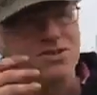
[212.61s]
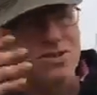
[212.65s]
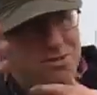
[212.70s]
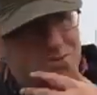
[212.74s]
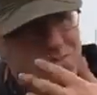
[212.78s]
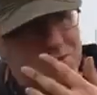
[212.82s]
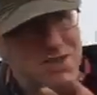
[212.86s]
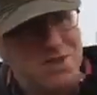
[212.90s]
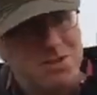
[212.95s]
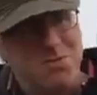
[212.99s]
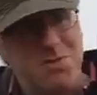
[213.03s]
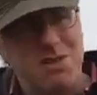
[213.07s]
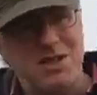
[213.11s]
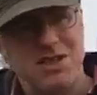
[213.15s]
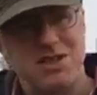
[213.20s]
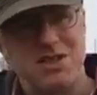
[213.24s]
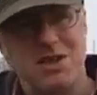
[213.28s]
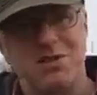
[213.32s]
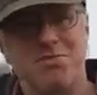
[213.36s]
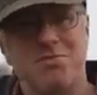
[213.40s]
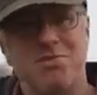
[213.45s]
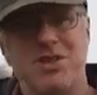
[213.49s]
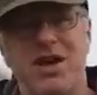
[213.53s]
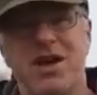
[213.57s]
Something's been
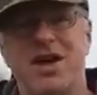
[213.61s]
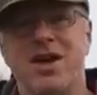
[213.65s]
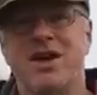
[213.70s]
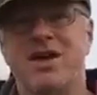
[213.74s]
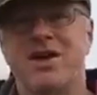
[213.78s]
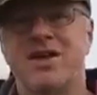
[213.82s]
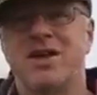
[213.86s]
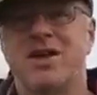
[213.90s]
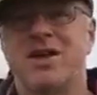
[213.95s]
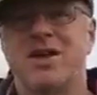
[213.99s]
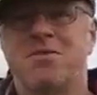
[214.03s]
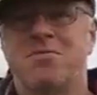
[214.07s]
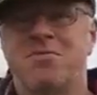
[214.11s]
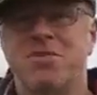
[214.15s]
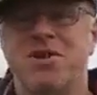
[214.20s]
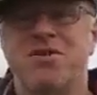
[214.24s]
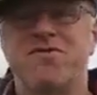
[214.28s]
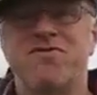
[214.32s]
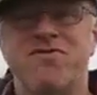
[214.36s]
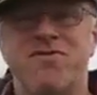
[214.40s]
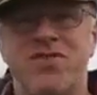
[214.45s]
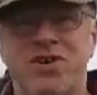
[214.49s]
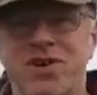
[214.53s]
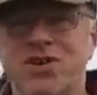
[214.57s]
dumped there. But
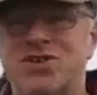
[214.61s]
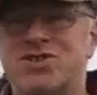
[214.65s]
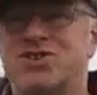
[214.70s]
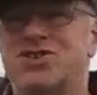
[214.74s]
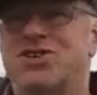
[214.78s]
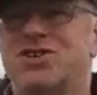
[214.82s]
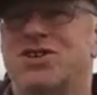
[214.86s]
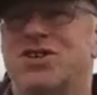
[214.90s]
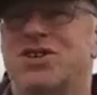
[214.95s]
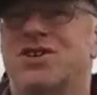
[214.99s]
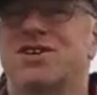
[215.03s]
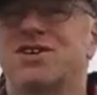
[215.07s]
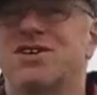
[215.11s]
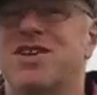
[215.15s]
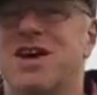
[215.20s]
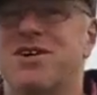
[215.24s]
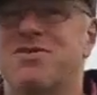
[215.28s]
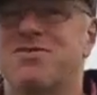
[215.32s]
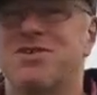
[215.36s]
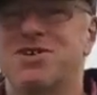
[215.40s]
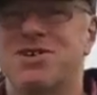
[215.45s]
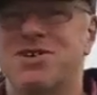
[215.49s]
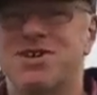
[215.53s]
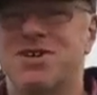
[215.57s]
unfortunately,
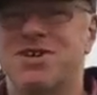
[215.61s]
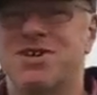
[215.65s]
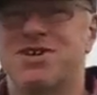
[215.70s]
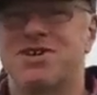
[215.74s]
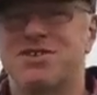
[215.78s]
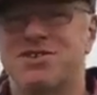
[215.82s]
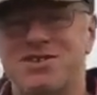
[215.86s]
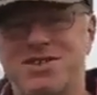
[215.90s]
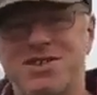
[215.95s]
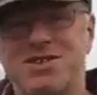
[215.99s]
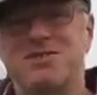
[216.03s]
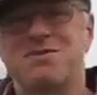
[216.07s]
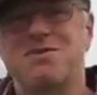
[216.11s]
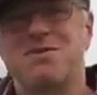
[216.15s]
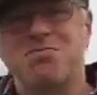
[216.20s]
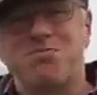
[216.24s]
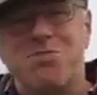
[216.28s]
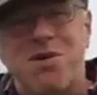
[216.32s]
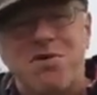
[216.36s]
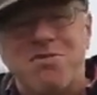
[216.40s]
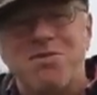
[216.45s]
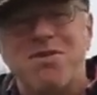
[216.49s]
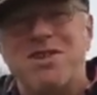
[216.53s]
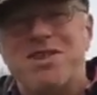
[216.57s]
that one, which is
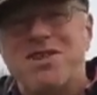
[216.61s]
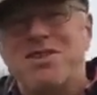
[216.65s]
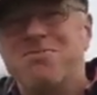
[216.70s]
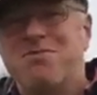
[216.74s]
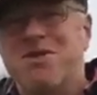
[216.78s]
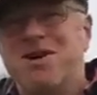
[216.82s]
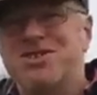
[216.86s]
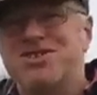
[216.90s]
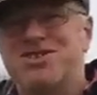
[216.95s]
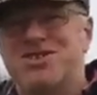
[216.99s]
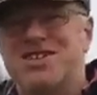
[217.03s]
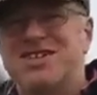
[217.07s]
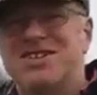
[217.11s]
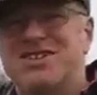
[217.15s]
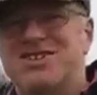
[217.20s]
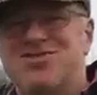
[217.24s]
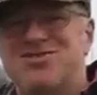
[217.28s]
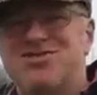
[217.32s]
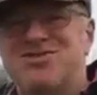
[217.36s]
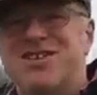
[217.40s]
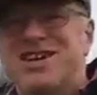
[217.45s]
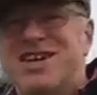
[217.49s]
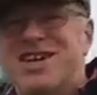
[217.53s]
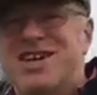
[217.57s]
probably the most
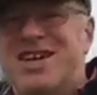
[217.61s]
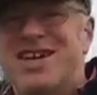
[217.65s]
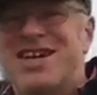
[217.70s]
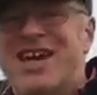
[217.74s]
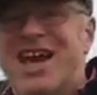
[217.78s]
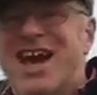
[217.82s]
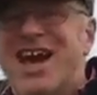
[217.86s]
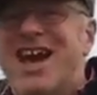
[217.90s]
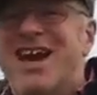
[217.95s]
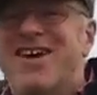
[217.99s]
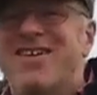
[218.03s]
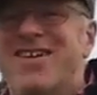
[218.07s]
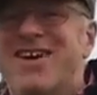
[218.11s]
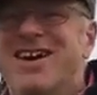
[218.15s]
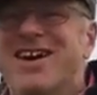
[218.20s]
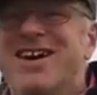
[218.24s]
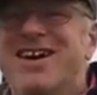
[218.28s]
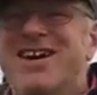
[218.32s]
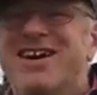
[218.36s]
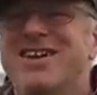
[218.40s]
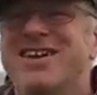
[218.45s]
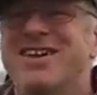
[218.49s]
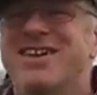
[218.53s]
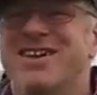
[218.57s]
intriguing
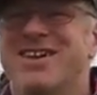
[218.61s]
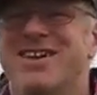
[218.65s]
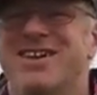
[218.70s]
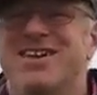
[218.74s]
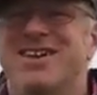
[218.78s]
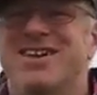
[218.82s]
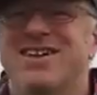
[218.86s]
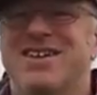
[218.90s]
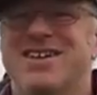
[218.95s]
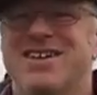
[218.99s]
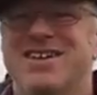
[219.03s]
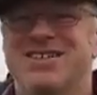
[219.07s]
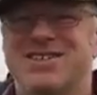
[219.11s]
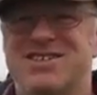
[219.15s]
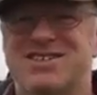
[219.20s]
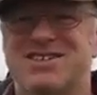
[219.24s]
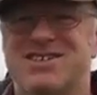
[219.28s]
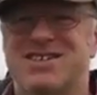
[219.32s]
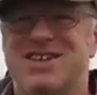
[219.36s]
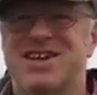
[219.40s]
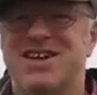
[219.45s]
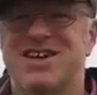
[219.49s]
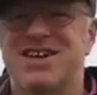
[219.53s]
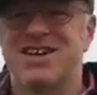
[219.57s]
area,
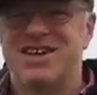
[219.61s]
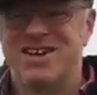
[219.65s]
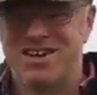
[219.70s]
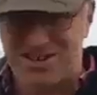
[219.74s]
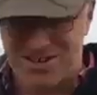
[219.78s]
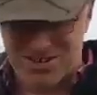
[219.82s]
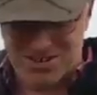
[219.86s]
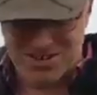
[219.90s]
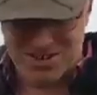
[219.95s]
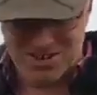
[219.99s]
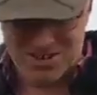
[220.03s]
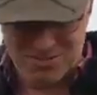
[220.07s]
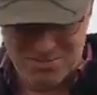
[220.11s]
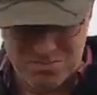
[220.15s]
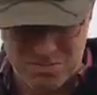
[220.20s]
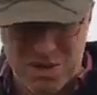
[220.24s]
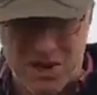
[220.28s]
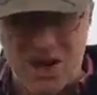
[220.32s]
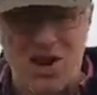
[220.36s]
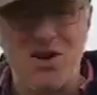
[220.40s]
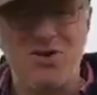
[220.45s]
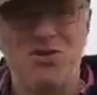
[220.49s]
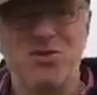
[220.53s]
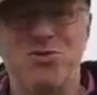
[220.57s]
is
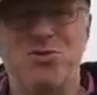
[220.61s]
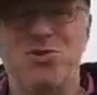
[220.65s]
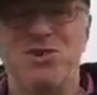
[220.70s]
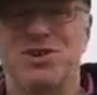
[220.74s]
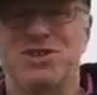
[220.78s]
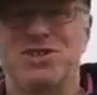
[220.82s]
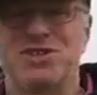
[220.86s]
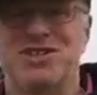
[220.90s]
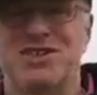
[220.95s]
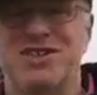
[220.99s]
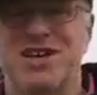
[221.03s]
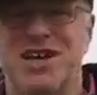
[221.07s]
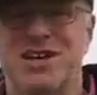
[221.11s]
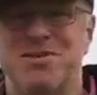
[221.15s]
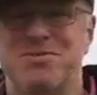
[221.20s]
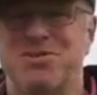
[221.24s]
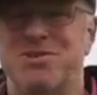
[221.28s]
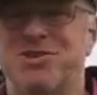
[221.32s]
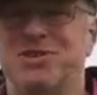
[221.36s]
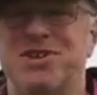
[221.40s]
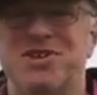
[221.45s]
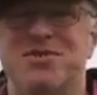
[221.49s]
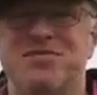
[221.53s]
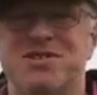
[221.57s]
below the water
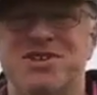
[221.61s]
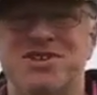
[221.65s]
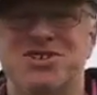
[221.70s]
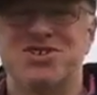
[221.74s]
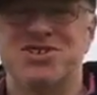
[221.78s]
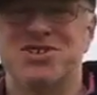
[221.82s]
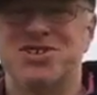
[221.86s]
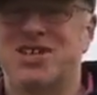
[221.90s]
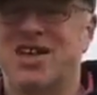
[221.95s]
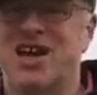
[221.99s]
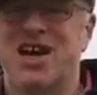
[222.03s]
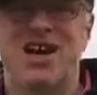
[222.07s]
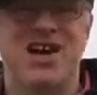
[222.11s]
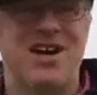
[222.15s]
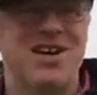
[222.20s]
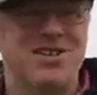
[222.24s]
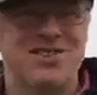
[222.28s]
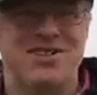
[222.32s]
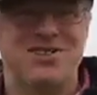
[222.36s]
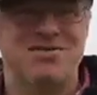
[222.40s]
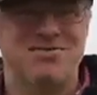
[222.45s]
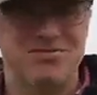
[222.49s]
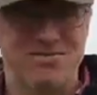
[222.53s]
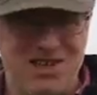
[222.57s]
table, and we just
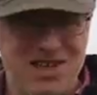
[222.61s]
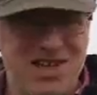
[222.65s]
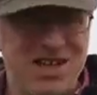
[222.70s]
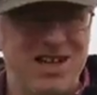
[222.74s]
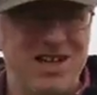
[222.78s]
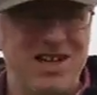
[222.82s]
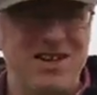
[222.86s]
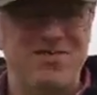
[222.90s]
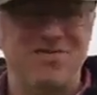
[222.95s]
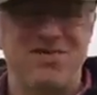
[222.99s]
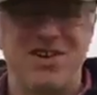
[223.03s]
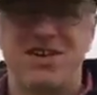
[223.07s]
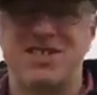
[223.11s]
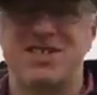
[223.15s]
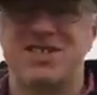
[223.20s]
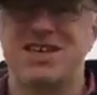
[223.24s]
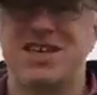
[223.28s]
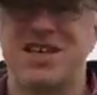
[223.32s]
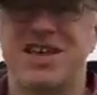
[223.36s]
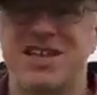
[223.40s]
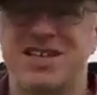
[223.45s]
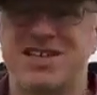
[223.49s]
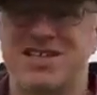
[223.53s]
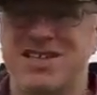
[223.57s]
can't really
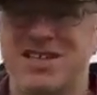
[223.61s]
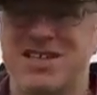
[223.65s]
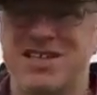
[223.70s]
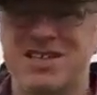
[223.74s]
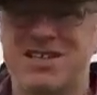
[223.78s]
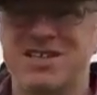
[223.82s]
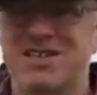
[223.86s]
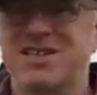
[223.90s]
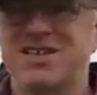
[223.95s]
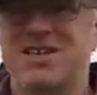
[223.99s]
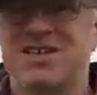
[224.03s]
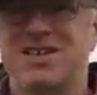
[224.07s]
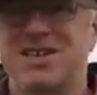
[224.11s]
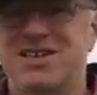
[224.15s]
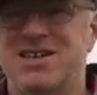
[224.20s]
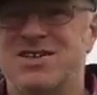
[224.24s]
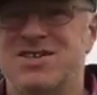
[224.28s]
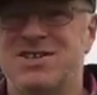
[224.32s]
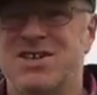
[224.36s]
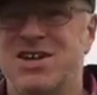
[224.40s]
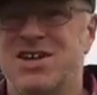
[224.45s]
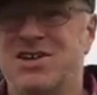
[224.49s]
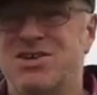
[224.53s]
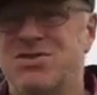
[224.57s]
investigate it.
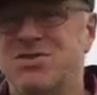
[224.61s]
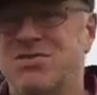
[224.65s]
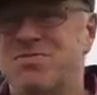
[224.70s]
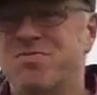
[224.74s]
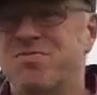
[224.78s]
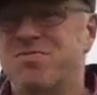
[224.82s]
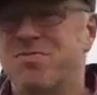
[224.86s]
So